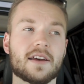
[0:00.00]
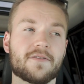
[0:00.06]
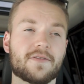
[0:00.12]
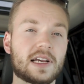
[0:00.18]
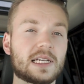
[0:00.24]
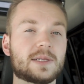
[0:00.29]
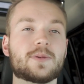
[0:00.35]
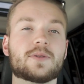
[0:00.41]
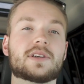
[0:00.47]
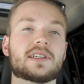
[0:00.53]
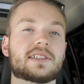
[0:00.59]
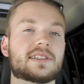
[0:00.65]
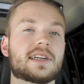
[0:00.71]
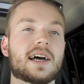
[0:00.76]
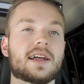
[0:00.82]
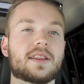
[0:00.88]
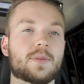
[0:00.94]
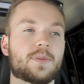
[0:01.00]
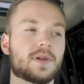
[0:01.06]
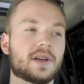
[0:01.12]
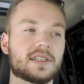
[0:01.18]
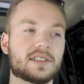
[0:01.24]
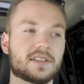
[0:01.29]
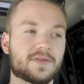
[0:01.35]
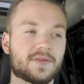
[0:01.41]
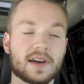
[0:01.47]
Facebook is not the
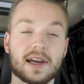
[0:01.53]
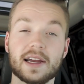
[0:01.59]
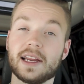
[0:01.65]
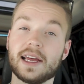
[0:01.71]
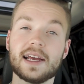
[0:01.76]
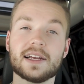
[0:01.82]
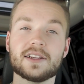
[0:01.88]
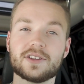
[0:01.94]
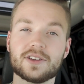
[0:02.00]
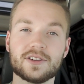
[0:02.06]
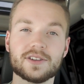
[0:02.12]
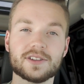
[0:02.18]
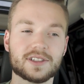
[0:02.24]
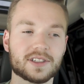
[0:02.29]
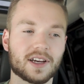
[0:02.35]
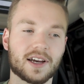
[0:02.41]
place to find answers.